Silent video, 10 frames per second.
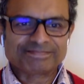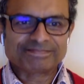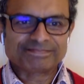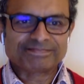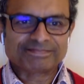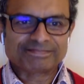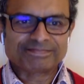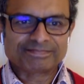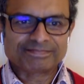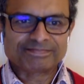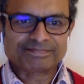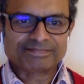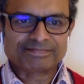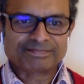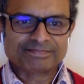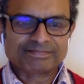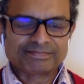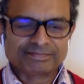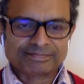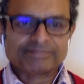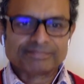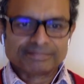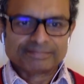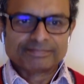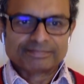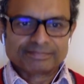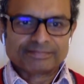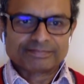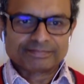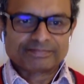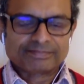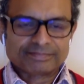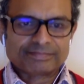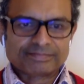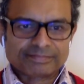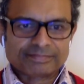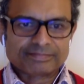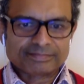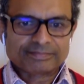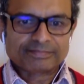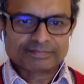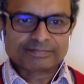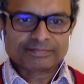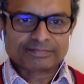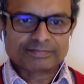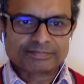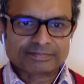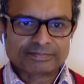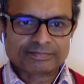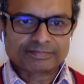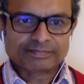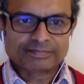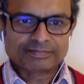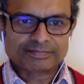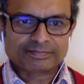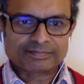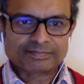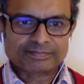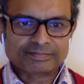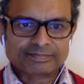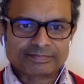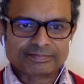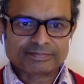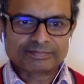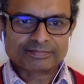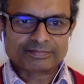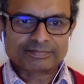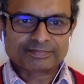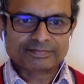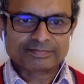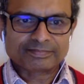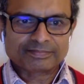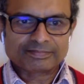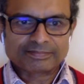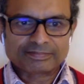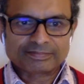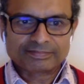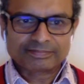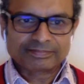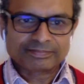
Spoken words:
(silent)